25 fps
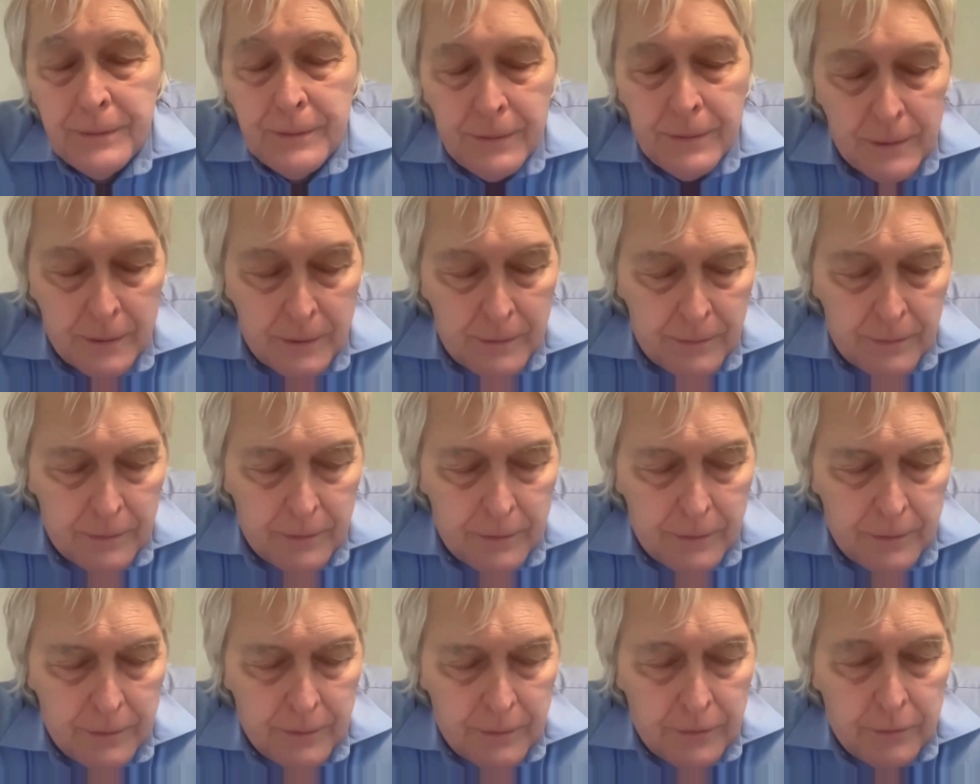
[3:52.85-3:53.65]

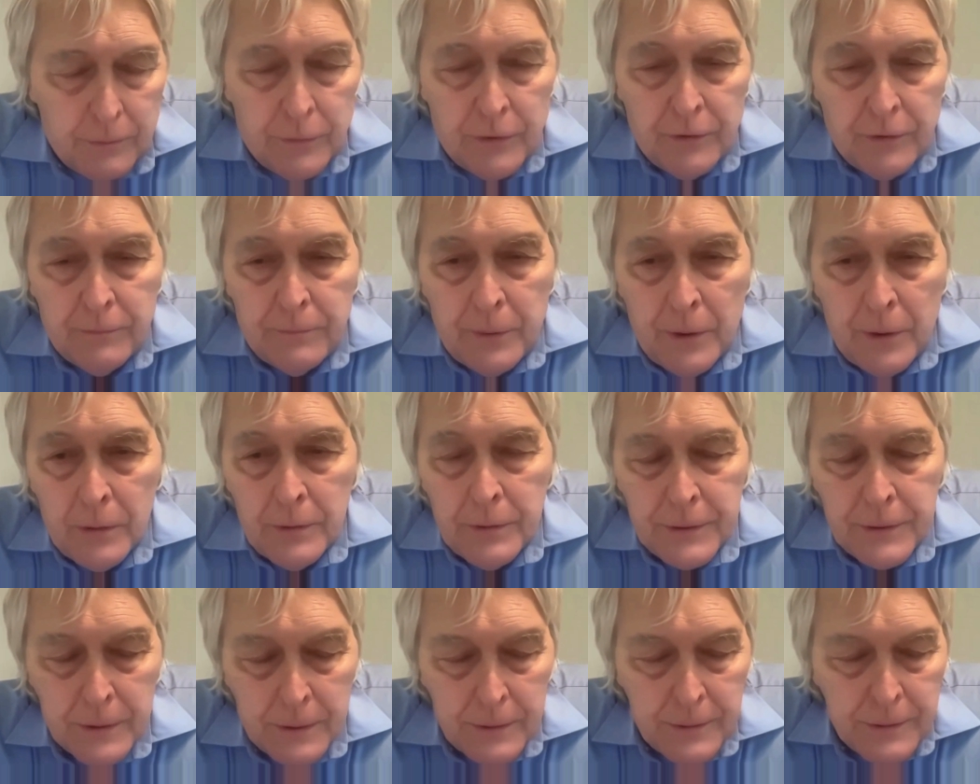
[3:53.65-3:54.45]
the number of
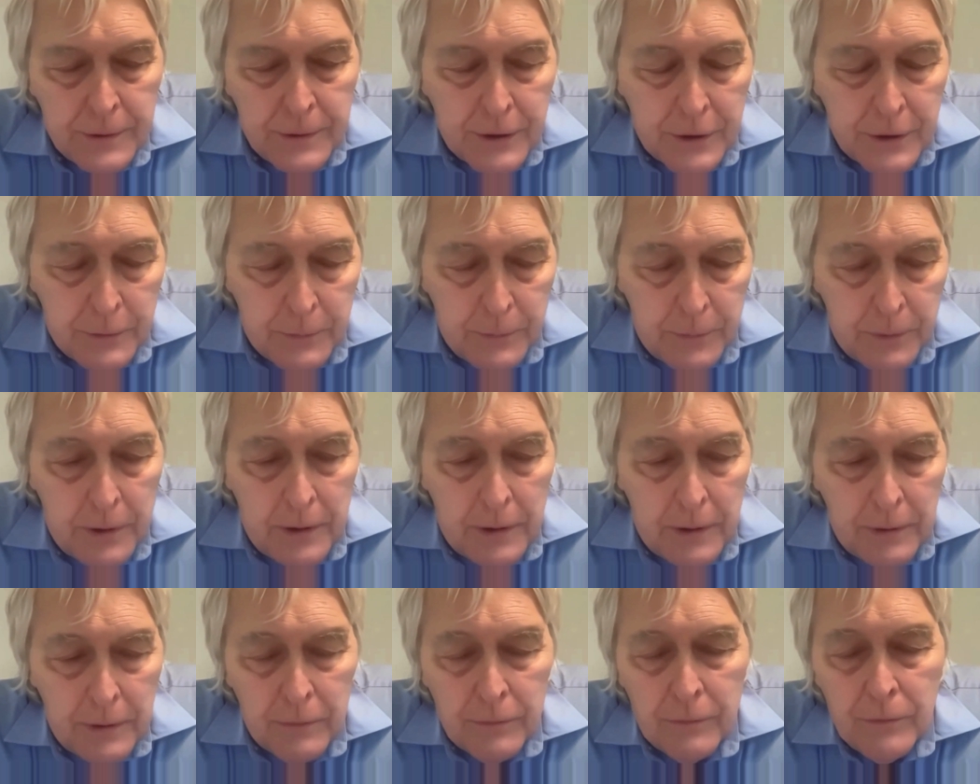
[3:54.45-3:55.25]
protons, the
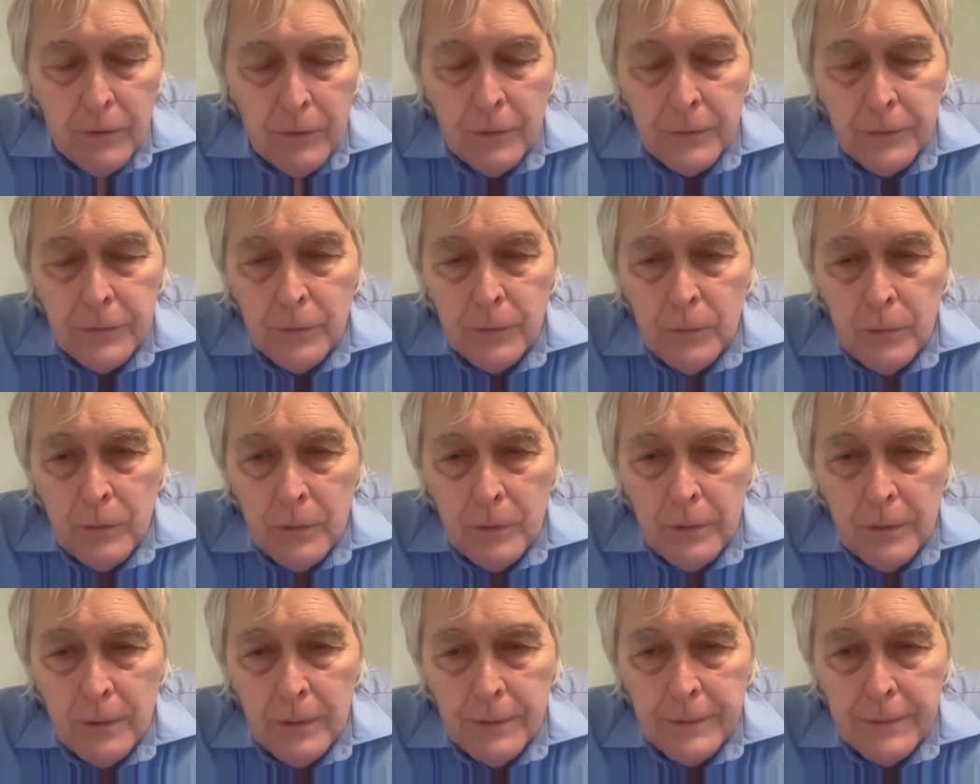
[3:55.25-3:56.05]
speed you've got to
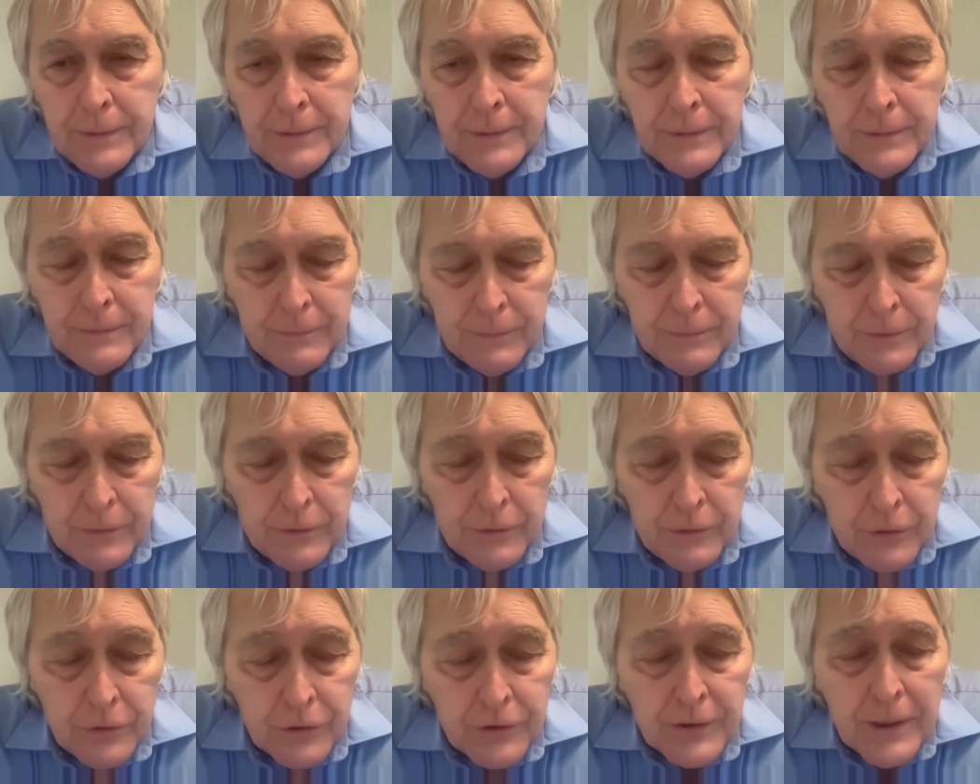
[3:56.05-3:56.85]
work is
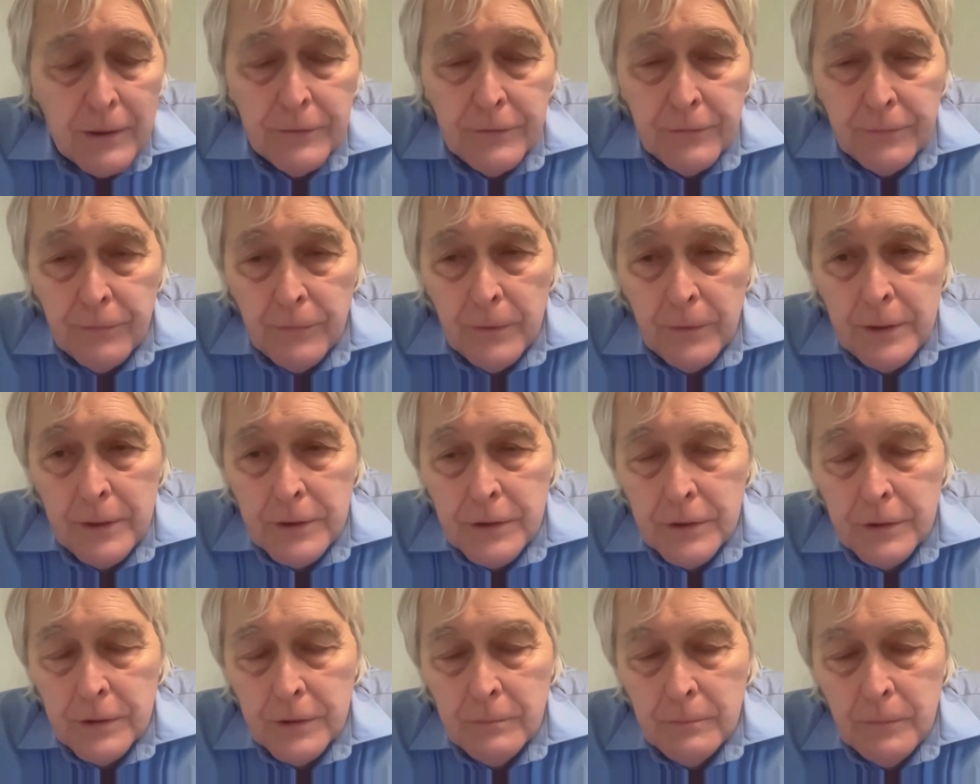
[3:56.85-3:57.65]
just out of
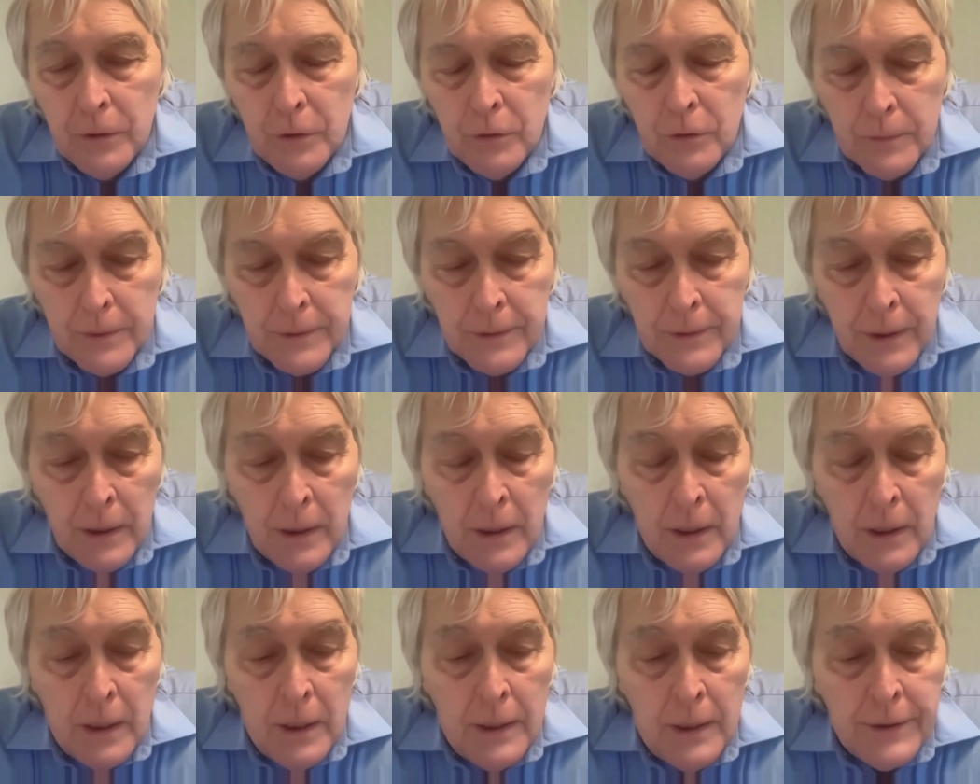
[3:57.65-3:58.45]
reach at the moment.
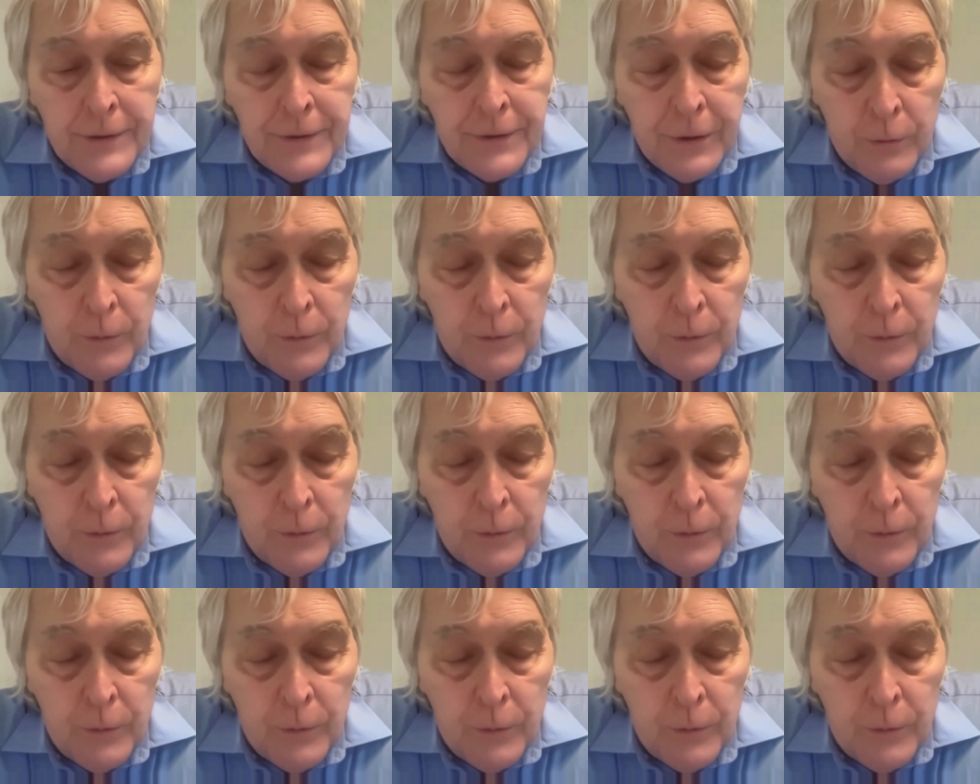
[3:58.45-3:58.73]
So we